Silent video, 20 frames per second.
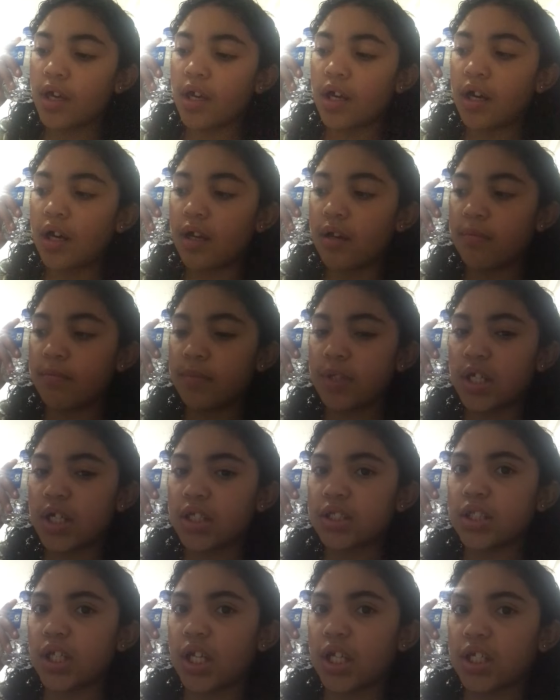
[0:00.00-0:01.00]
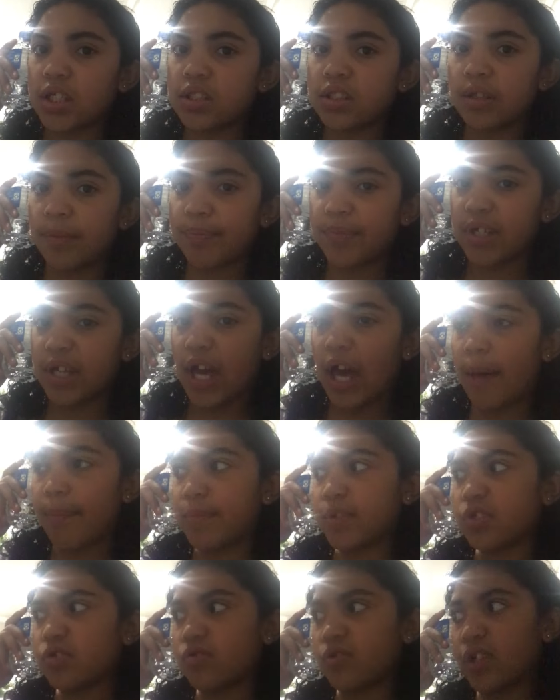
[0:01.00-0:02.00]
Um, because like something
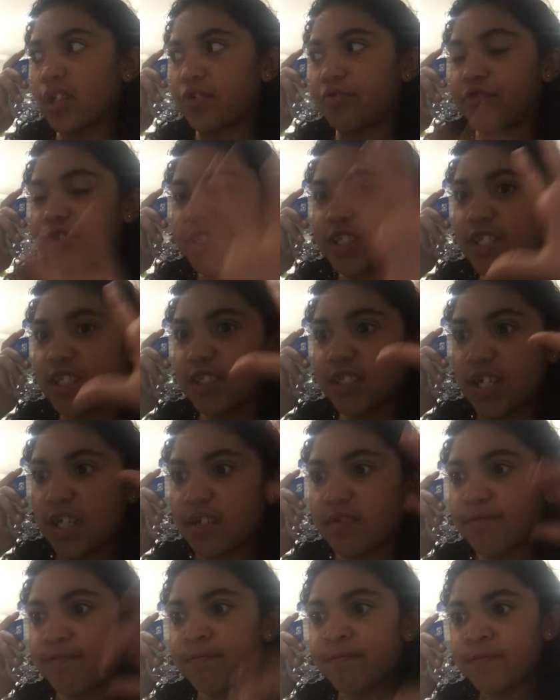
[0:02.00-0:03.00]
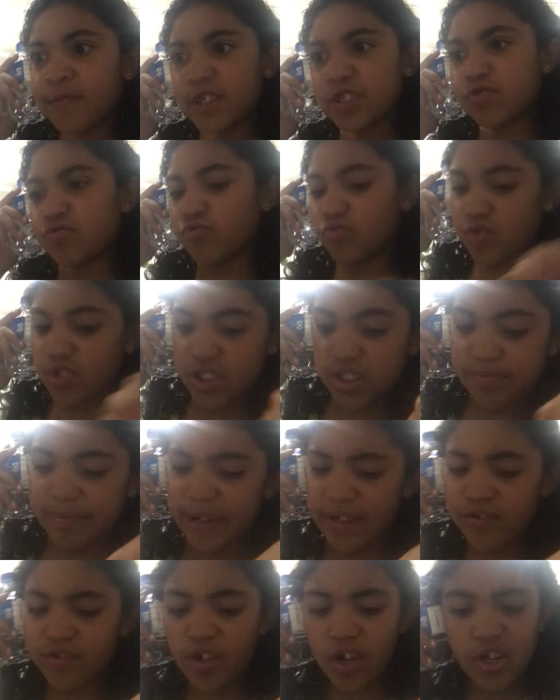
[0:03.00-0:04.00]
happened to her at recess, like this orange
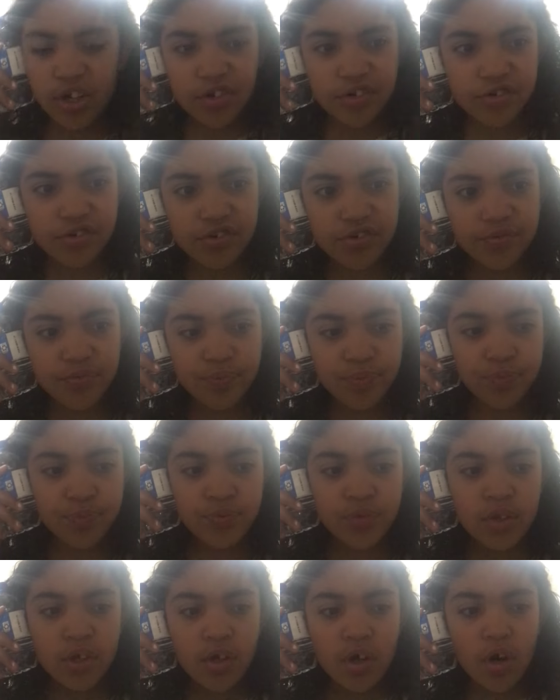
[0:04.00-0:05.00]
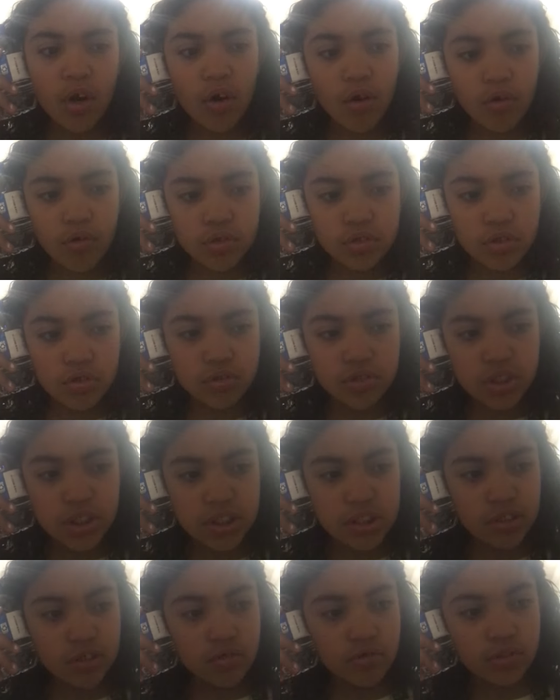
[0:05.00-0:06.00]
spider got in her. Oh, so
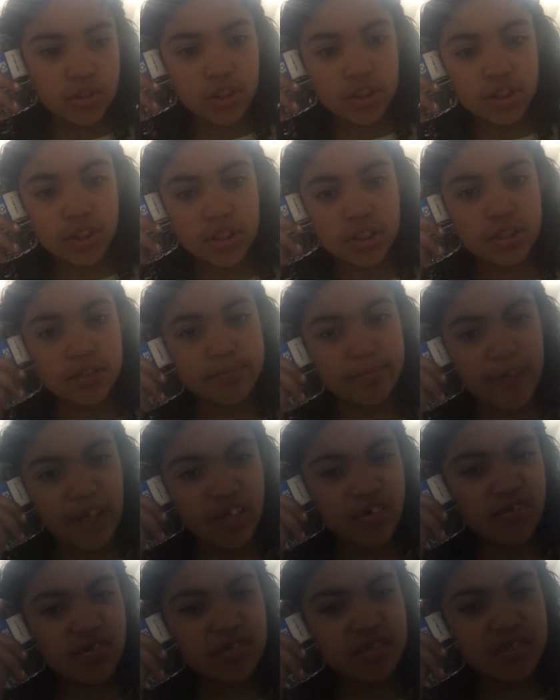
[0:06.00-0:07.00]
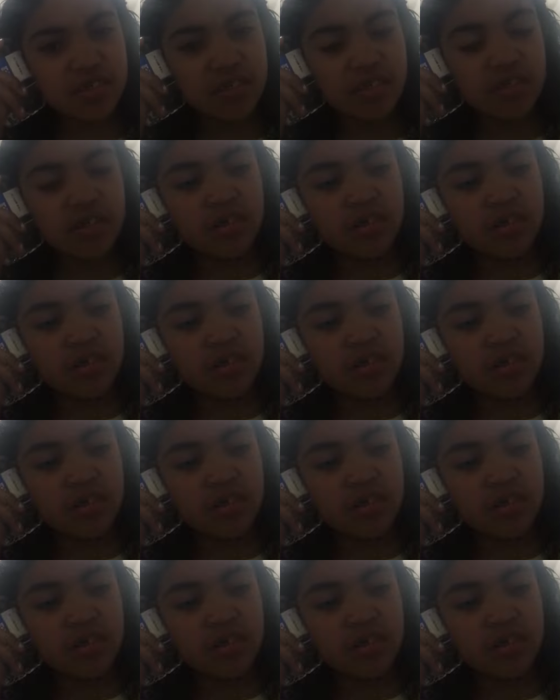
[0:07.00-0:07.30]
she's allergic to spiders?